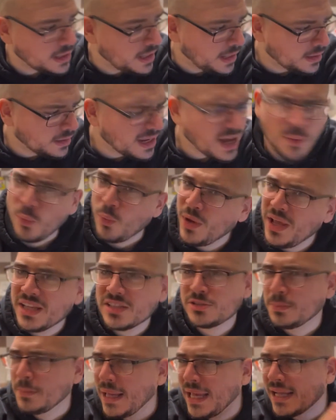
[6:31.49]
And I
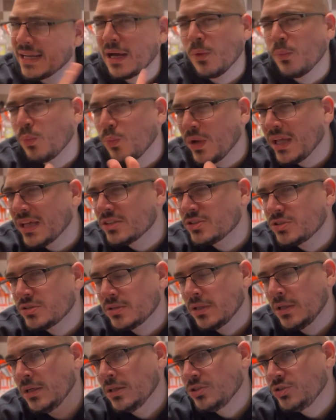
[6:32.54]
wish, man, I wish
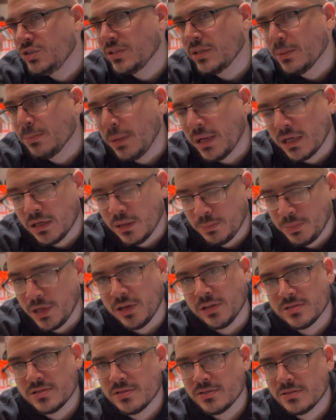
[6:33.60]
she could make an
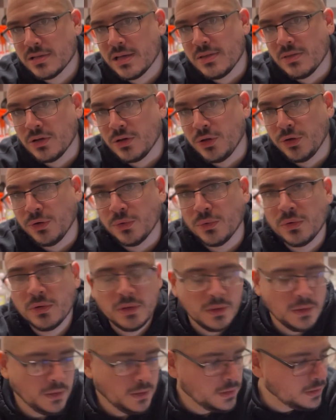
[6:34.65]
appearance in the new
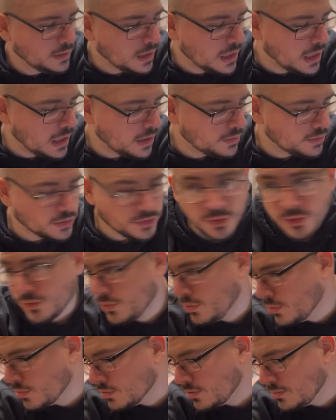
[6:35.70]
uh, the new
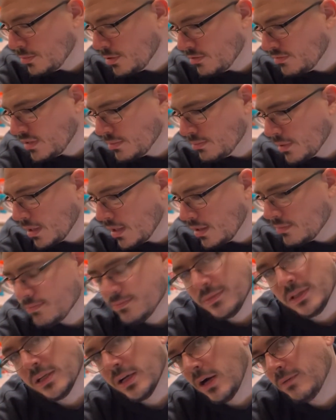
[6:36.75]
Hulu movie, but,
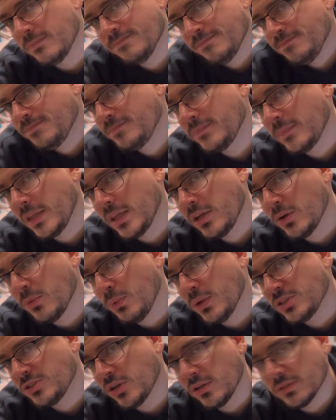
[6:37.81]
you know, you can
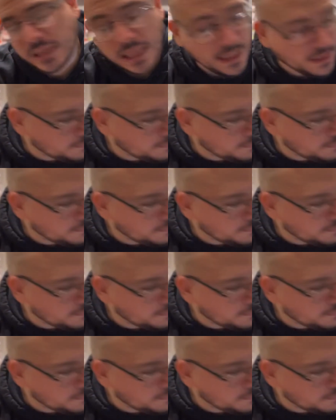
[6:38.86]
wish all day.